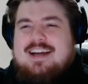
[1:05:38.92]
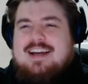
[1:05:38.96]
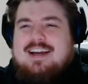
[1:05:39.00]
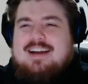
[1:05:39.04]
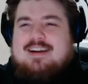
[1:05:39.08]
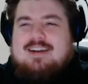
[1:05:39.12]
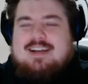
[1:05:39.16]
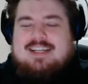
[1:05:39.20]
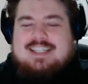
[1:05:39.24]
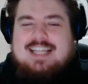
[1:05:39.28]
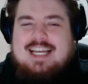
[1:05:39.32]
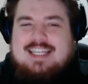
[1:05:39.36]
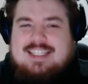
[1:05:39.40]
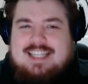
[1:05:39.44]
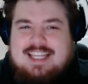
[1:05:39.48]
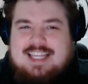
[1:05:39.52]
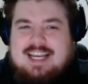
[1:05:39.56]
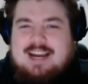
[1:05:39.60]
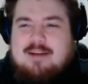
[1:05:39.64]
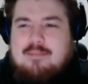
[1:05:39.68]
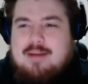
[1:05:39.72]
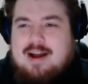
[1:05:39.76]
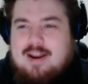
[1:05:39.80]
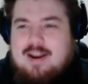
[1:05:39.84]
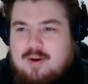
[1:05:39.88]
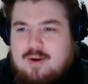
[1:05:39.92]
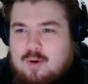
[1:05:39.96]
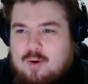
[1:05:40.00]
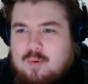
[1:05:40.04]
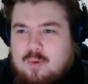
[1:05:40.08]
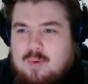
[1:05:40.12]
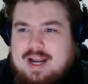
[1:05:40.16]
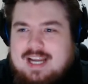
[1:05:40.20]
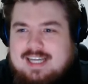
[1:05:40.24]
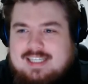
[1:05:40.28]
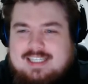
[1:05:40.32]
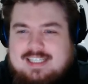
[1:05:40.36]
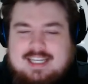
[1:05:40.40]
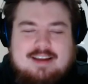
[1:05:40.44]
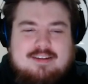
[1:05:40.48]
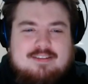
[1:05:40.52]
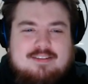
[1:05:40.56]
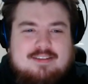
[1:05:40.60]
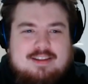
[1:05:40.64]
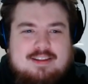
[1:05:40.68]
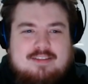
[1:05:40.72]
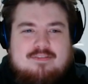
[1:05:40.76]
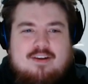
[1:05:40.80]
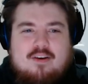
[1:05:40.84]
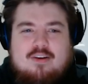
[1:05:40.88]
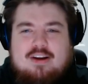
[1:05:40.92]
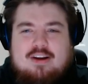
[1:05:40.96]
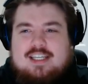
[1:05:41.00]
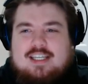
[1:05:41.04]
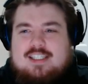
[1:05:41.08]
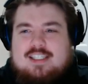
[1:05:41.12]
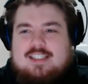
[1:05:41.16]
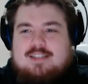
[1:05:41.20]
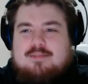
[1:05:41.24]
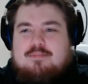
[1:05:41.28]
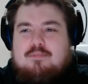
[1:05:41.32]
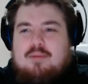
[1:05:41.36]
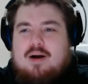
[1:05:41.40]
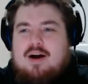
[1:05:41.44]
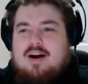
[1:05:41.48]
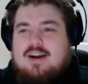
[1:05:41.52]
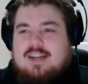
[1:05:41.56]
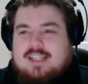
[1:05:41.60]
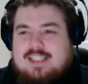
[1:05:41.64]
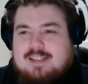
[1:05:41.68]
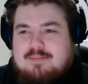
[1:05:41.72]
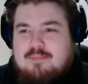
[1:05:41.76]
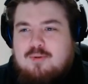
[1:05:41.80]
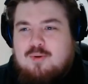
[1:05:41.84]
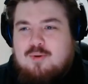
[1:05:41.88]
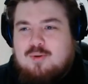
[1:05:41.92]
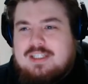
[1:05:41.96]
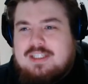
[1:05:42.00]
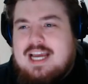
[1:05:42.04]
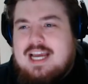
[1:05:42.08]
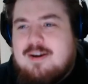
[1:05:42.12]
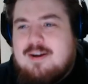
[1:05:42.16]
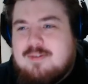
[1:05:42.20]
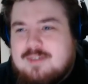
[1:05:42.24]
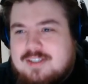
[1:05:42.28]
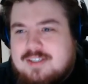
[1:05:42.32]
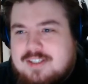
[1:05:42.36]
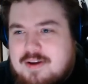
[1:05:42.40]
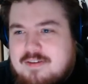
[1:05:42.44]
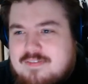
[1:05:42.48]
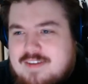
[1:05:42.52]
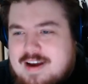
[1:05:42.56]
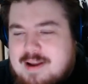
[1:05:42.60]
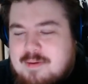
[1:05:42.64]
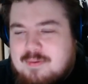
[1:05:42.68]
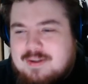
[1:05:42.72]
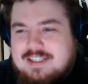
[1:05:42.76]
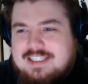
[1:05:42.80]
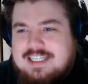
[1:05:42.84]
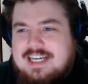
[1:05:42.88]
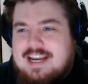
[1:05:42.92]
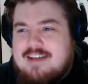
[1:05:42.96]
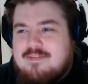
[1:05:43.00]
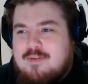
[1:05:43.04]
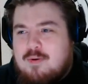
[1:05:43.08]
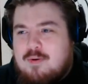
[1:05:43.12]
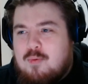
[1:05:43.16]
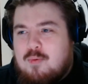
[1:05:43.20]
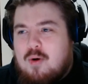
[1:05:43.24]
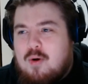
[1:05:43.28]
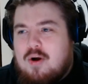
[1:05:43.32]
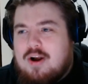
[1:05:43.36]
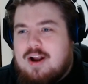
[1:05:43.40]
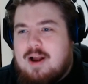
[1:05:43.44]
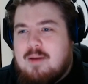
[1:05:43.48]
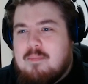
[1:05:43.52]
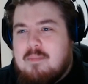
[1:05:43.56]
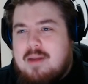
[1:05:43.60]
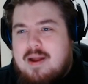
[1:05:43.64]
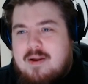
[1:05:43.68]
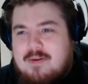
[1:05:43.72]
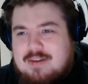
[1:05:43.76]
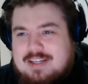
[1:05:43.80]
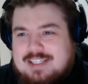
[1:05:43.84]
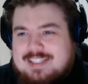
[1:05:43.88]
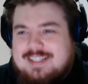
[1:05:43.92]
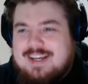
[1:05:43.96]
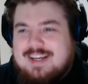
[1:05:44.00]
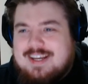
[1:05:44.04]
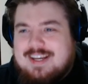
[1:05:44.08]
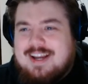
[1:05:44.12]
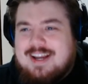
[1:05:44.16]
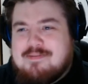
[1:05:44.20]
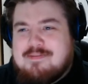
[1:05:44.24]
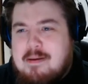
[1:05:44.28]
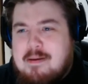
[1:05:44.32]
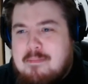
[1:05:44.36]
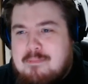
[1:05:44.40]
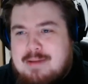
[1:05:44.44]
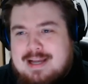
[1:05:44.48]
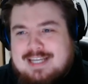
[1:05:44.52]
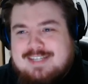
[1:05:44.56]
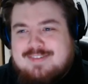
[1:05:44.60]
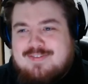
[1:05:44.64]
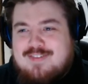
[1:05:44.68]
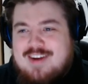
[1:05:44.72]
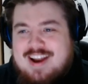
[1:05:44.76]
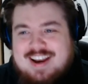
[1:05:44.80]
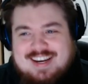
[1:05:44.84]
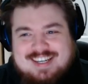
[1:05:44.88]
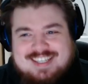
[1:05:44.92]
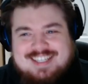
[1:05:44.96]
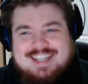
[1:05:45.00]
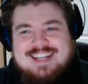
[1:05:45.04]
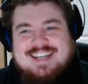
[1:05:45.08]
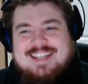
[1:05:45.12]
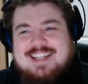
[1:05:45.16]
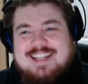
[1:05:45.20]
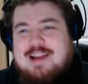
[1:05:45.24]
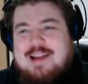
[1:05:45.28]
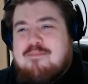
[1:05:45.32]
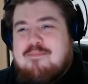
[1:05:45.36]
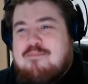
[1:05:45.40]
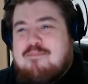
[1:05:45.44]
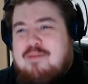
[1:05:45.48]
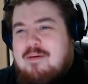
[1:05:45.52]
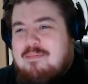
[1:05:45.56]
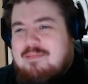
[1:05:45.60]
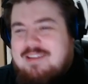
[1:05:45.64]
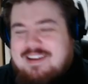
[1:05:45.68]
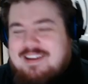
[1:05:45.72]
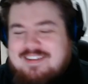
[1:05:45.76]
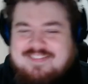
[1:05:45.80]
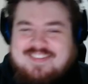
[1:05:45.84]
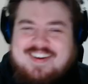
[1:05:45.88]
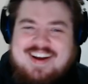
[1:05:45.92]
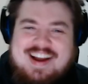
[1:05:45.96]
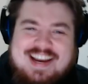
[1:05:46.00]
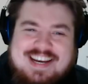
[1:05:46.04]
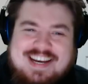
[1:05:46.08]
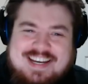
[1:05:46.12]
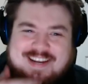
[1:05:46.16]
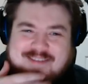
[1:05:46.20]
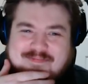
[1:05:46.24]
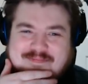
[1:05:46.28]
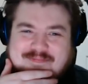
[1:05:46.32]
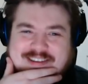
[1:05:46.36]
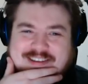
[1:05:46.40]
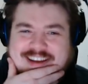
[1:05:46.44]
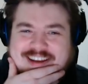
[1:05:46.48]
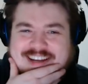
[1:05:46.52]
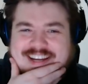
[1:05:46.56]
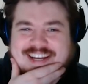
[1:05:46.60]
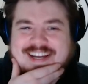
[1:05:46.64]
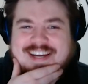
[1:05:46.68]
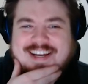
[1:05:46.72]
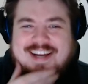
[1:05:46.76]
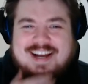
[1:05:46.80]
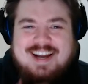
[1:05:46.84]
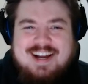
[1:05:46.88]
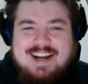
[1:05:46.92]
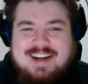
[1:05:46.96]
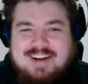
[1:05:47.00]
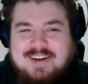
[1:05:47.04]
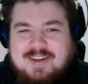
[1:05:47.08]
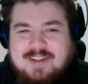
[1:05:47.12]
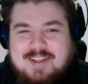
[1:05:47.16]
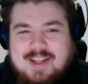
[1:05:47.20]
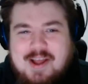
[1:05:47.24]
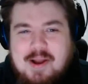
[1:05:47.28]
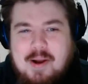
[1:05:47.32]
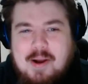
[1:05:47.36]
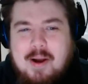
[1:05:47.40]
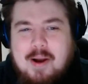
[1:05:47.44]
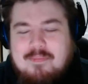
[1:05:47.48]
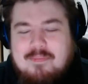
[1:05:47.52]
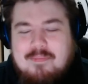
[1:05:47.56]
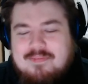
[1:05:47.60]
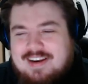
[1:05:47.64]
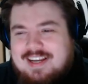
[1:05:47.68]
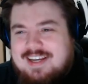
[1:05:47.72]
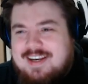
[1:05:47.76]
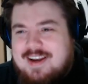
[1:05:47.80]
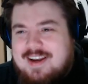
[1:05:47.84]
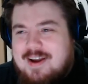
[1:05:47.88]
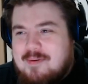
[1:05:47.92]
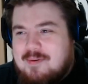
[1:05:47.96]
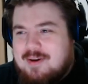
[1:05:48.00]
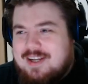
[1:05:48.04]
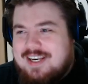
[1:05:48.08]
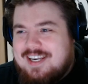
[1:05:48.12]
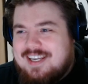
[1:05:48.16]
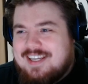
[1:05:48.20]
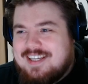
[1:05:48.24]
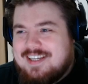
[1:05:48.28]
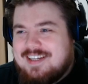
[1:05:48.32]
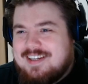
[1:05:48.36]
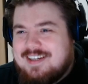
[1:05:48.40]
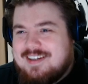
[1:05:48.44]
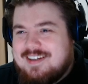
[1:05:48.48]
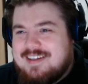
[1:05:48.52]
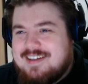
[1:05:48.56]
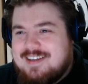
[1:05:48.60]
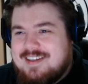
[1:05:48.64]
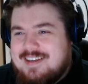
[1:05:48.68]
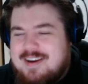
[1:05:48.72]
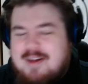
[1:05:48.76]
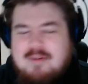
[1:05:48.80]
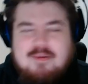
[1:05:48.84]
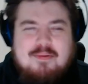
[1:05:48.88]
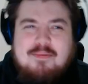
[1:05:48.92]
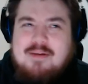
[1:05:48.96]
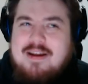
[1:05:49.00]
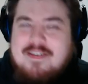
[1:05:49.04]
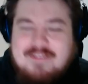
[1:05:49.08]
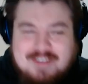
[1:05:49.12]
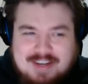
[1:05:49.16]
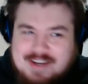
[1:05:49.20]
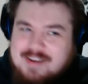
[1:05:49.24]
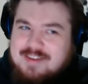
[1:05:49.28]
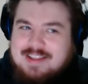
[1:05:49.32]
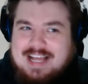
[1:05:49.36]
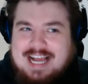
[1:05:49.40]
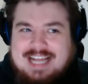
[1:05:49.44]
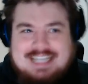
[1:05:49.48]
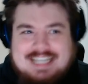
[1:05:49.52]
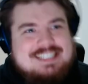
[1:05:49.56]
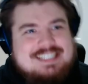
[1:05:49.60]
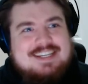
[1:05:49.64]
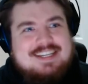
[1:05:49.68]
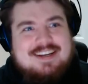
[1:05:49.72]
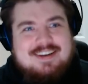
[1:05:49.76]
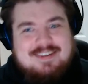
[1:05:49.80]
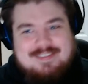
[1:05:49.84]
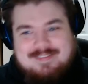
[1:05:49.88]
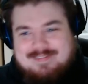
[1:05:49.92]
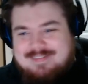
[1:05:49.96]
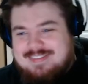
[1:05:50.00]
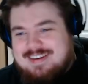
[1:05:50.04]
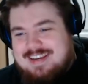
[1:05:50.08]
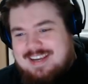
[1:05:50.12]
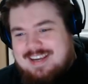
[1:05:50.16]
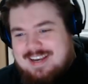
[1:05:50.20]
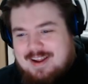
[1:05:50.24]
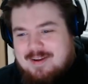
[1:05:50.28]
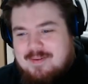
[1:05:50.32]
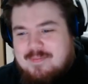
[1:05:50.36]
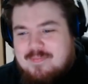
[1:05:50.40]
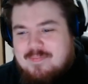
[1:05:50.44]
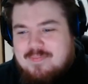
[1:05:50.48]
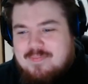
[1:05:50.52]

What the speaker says: Because that's the thing about Norway, is they're very sparse small towns, so if anyone did ever rock up there in search of my best friend, they'd probably find him, although hopefully no one would ever do that, so, you know.